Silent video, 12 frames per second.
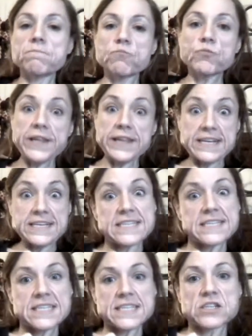read
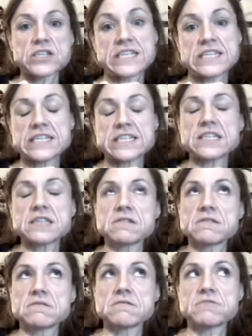this, see this,
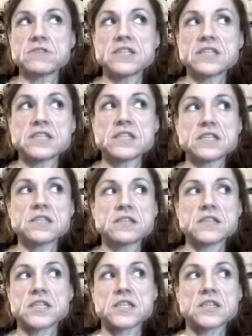read this,
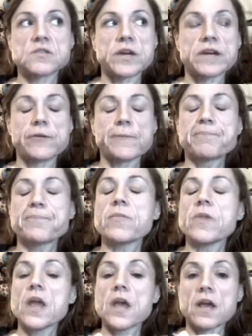see this, whatever.
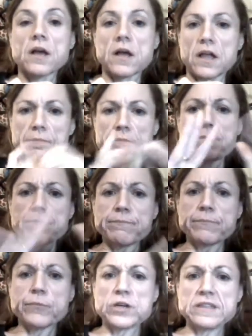I'll
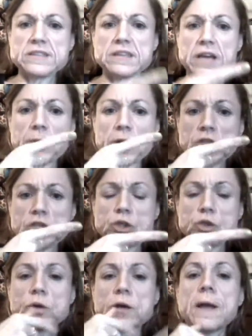put it in the sidebar
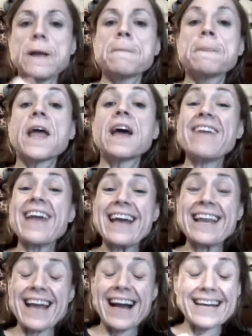too. Have
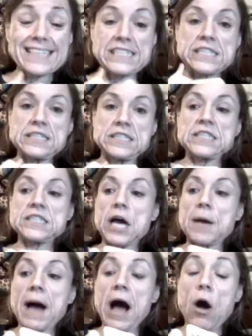any ideas
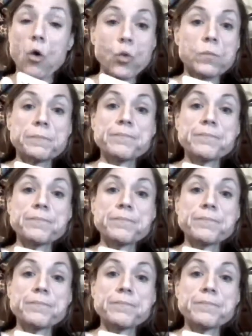about